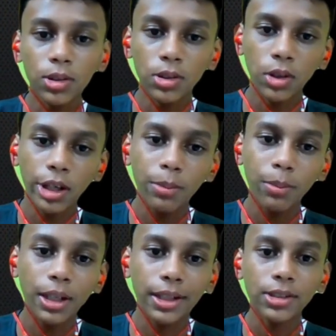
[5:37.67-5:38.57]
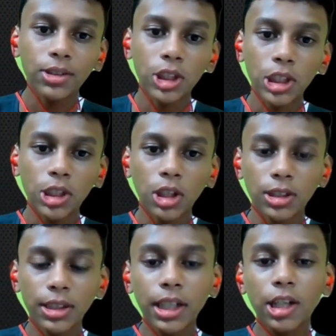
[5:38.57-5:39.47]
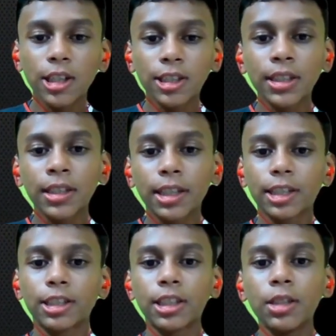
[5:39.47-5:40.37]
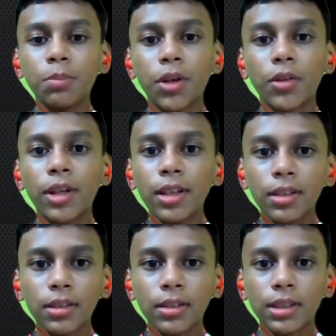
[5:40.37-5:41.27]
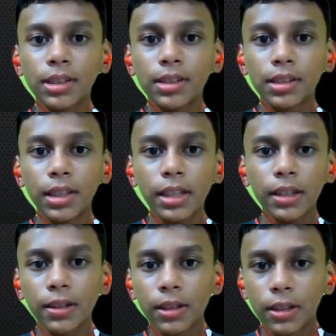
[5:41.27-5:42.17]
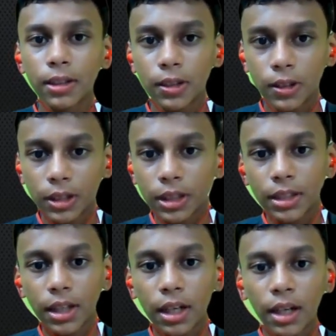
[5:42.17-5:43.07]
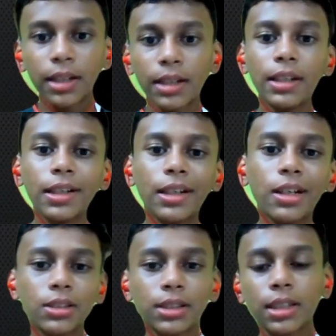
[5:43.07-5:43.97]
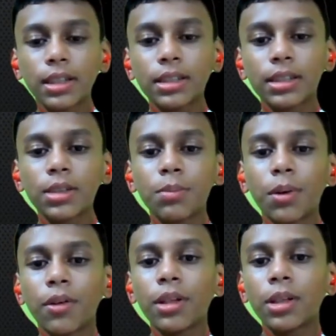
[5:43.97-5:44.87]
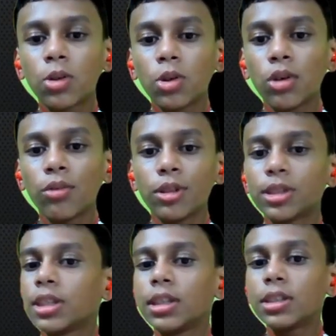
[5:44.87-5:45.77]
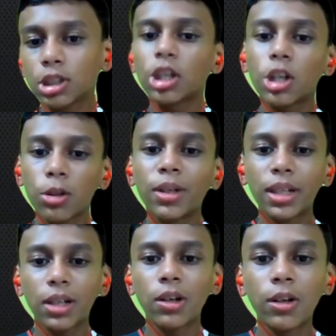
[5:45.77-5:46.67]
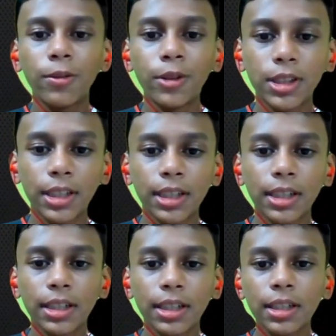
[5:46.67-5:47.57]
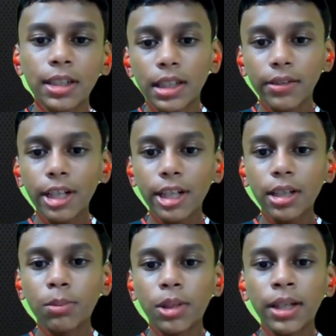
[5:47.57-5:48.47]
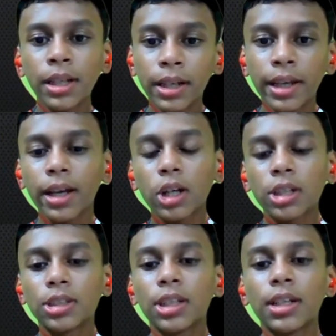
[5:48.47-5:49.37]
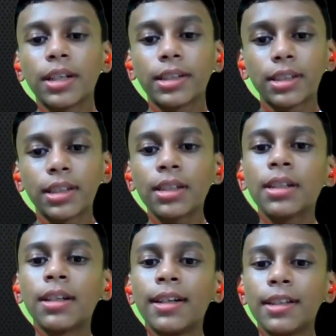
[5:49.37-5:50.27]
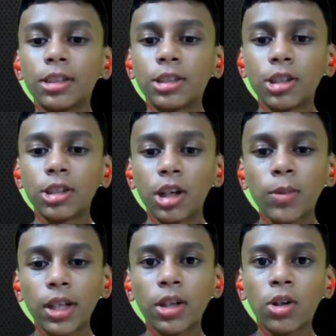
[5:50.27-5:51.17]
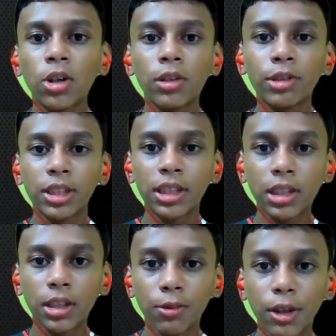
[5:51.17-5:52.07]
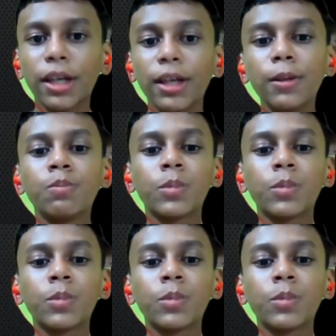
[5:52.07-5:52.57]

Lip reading: square brackets, which is C concentration power this C, and D concentration power the coefficient, stoichiometric coefficient, divided by A concentration, stoichiometric coefficient of A,